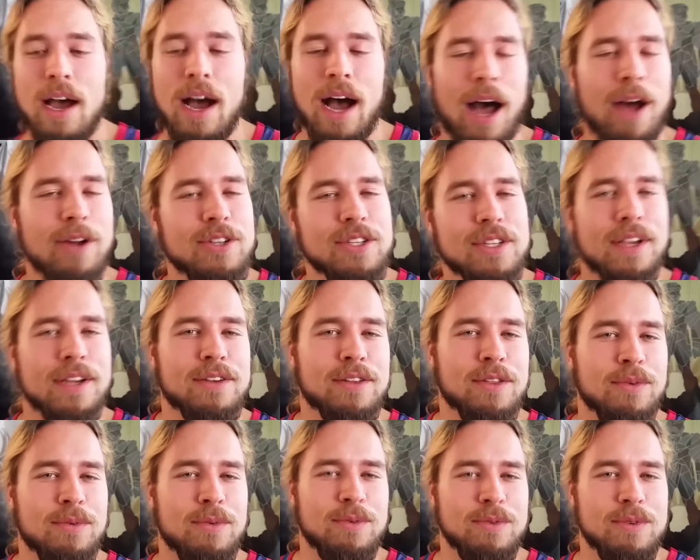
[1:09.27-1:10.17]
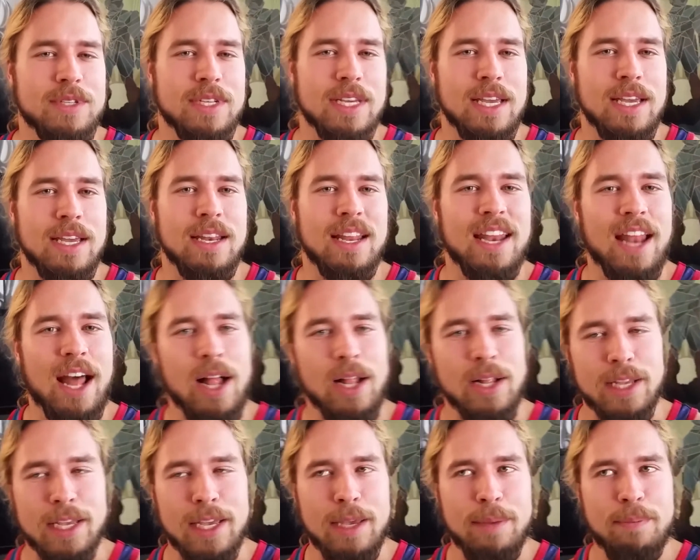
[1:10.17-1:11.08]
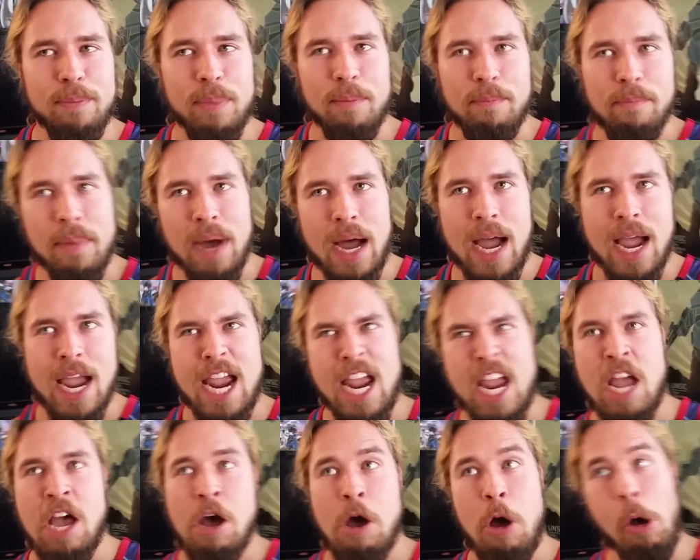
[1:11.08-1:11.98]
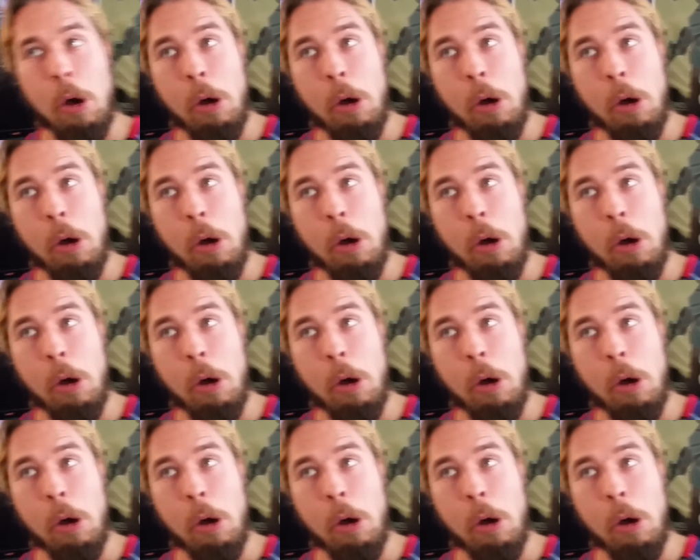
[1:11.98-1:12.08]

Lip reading: I'll just get to the routine and I'll keep my